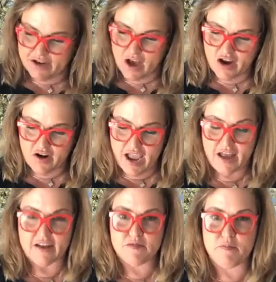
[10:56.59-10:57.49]
My daughter
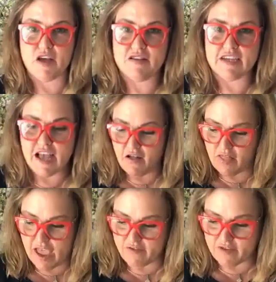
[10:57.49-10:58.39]
had us busting
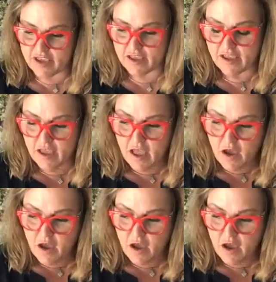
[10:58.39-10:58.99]
out laughing.